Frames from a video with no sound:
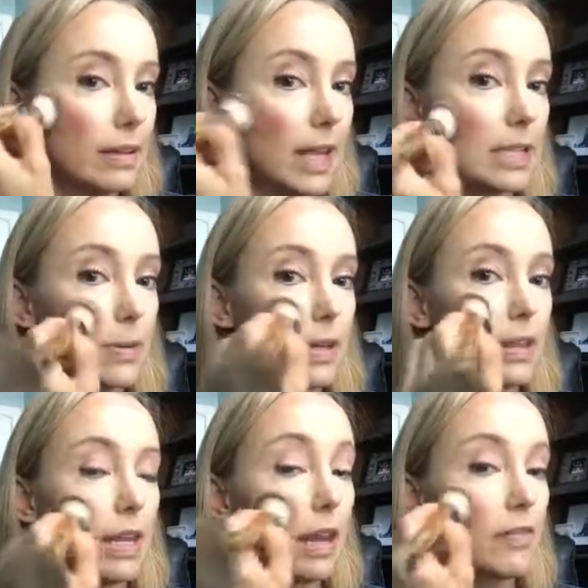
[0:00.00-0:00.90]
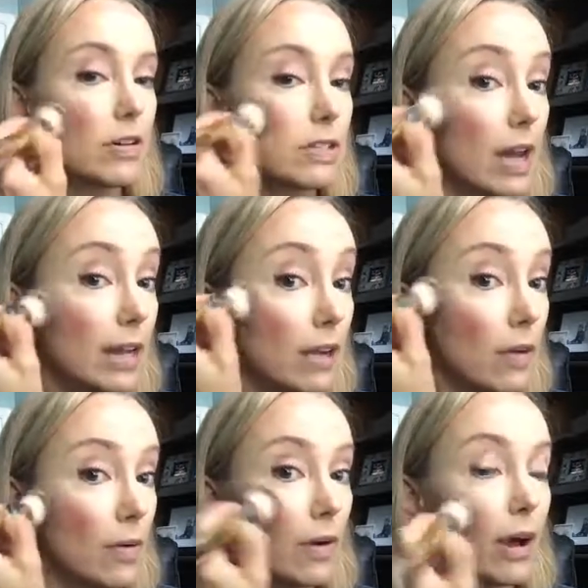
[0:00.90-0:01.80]
That's what you think at first, I
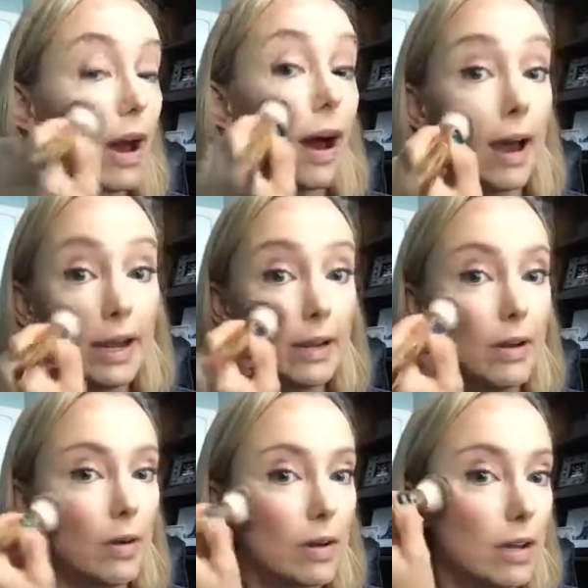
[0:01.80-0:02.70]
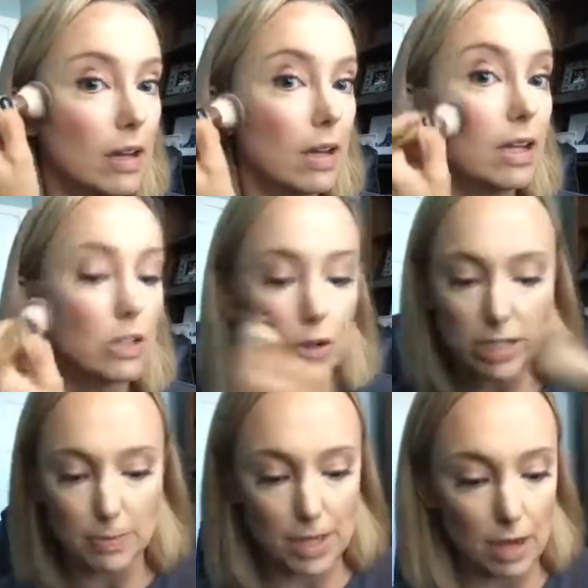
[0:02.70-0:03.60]
know.
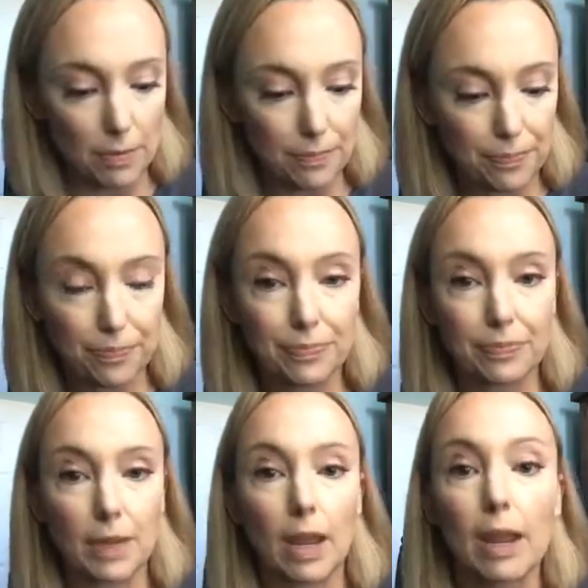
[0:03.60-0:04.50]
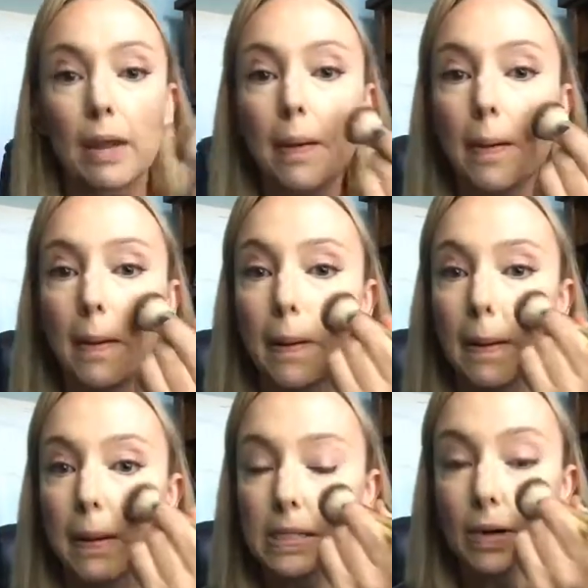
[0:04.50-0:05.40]
Trust me though, okay?
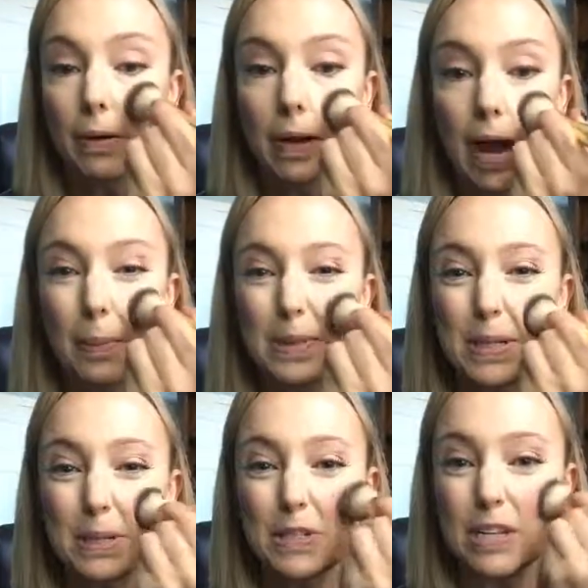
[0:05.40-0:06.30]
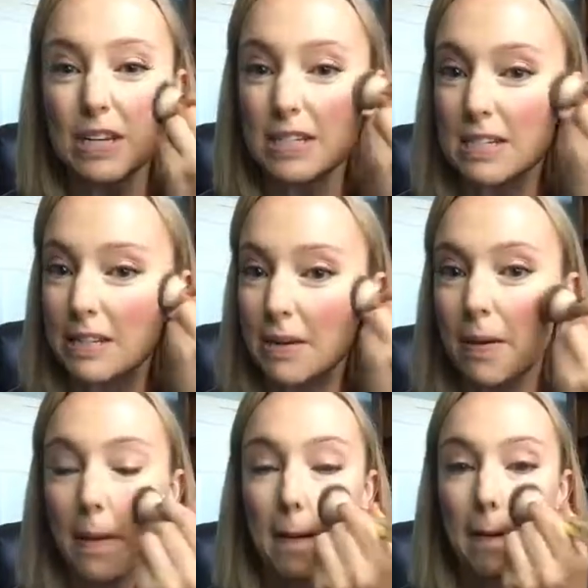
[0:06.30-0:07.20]
So apples of your cheeks,
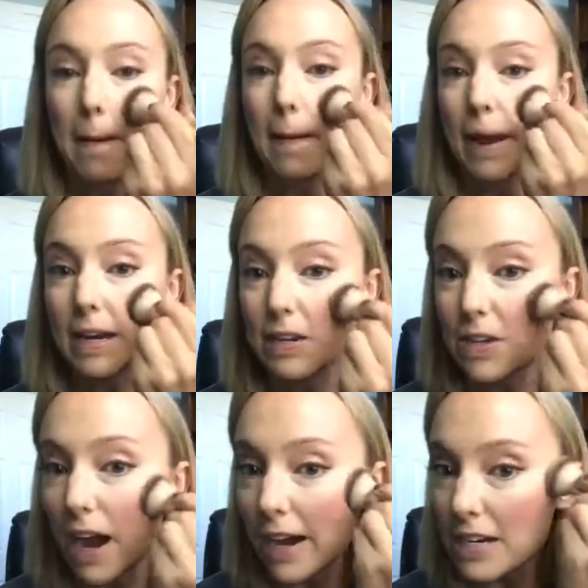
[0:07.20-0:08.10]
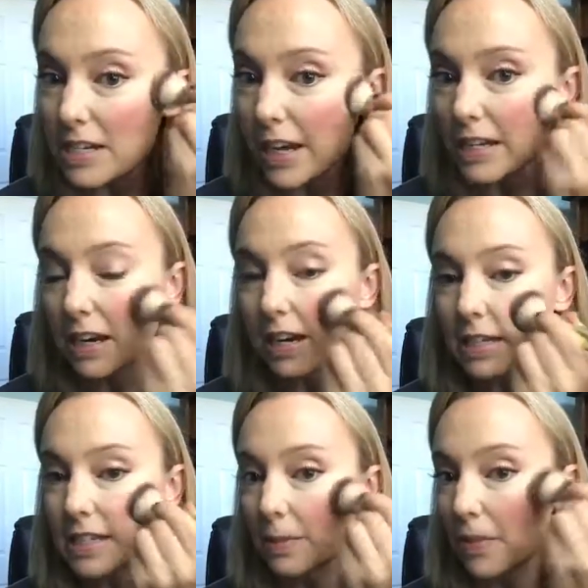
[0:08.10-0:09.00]
and I just like to kind
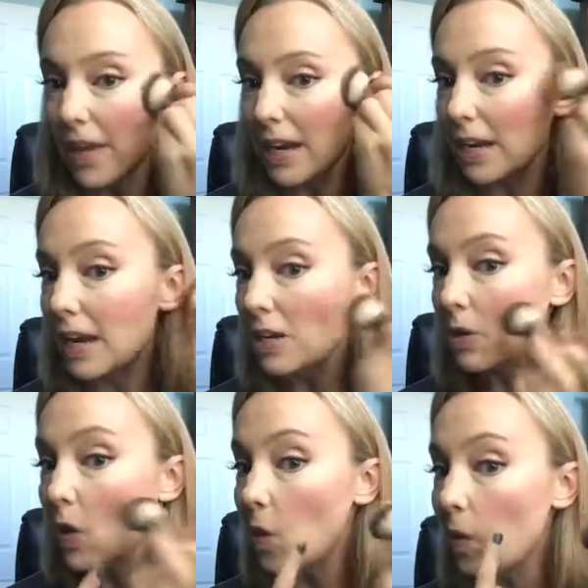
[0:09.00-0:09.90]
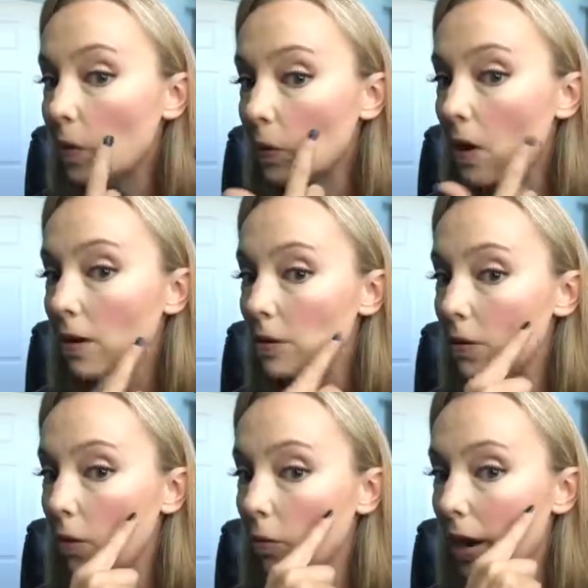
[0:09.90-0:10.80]
of stipple that in, and you go along, you
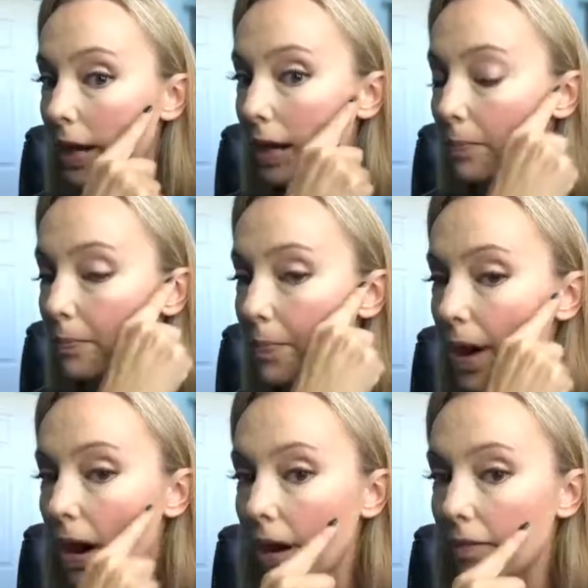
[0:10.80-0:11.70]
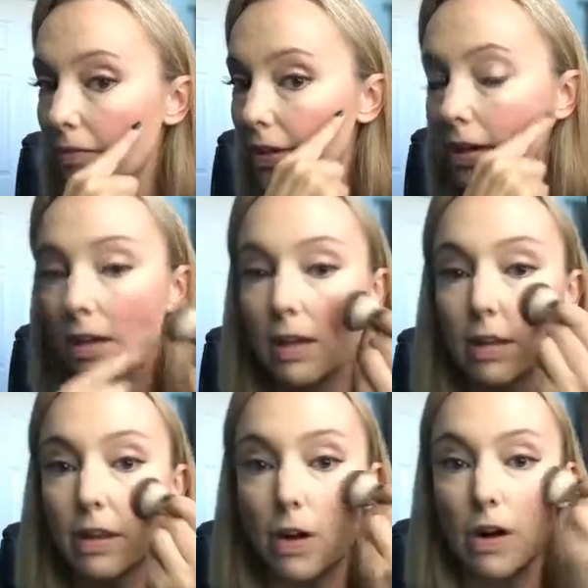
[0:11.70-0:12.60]
go right above
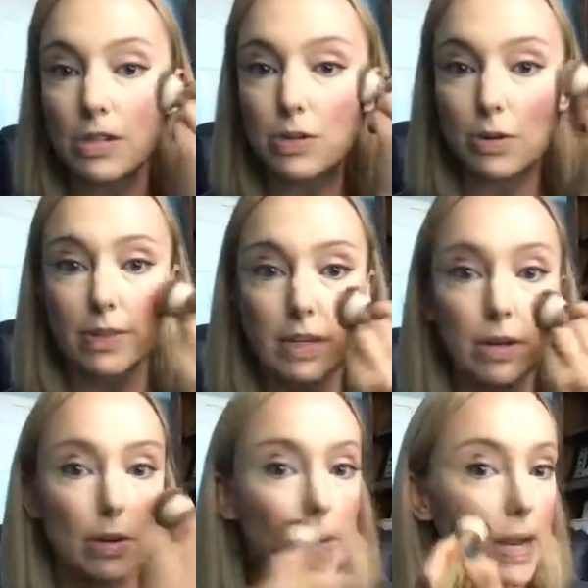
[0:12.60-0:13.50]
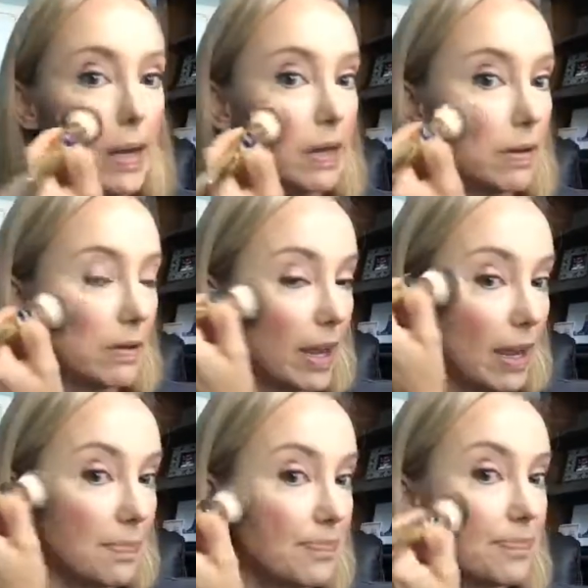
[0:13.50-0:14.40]
the contour that you created,
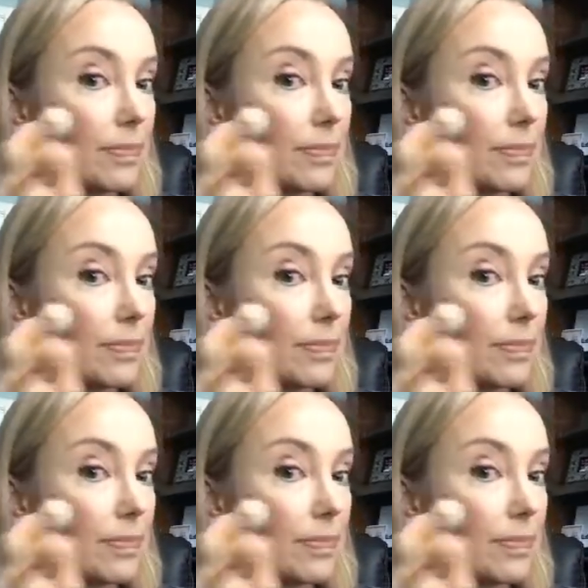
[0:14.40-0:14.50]
okay?